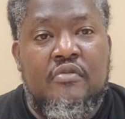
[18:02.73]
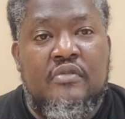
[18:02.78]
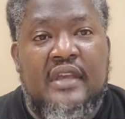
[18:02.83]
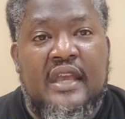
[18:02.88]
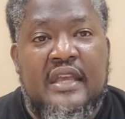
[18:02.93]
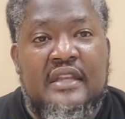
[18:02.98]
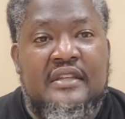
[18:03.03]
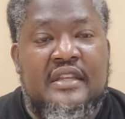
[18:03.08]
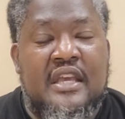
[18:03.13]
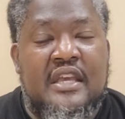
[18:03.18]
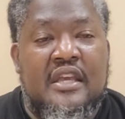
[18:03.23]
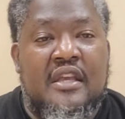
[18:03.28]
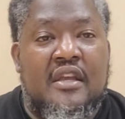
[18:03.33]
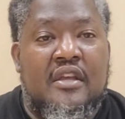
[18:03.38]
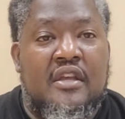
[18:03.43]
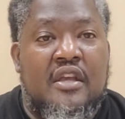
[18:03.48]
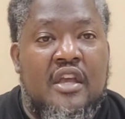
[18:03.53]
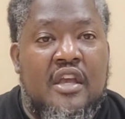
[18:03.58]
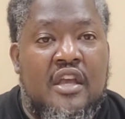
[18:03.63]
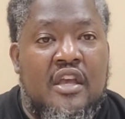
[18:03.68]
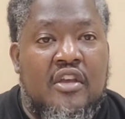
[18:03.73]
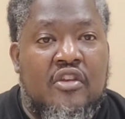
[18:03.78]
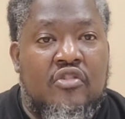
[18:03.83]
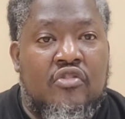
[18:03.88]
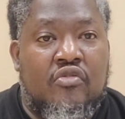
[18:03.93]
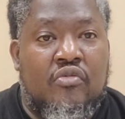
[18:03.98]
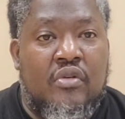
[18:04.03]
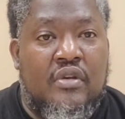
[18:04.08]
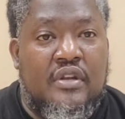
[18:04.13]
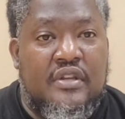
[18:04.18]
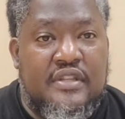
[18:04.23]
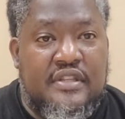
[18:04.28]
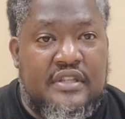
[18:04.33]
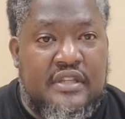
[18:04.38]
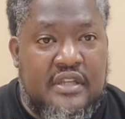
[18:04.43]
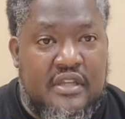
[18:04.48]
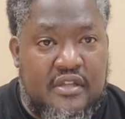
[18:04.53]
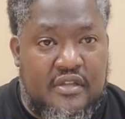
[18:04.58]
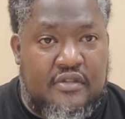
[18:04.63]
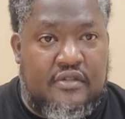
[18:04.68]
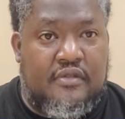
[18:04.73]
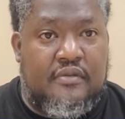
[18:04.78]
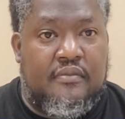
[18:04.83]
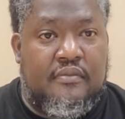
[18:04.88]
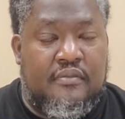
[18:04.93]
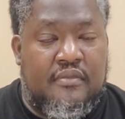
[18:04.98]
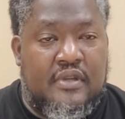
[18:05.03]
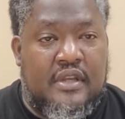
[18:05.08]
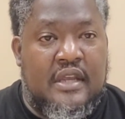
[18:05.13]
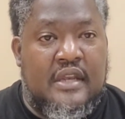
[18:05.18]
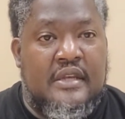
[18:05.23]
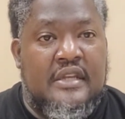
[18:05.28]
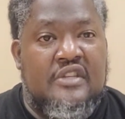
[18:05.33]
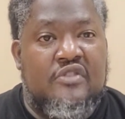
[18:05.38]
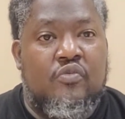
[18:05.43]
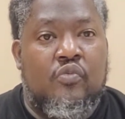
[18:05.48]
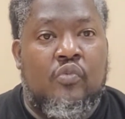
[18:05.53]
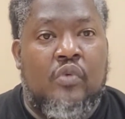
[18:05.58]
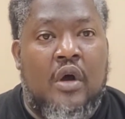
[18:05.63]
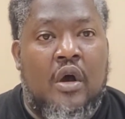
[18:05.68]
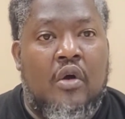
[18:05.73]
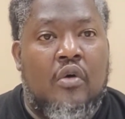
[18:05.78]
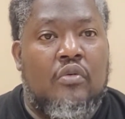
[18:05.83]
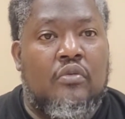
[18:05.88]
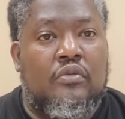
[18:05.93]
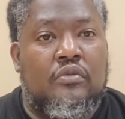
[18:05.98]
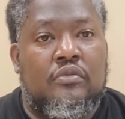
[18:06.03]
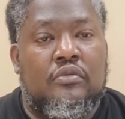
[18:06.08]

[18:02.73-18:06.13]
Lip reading: can't take criticism in this walk,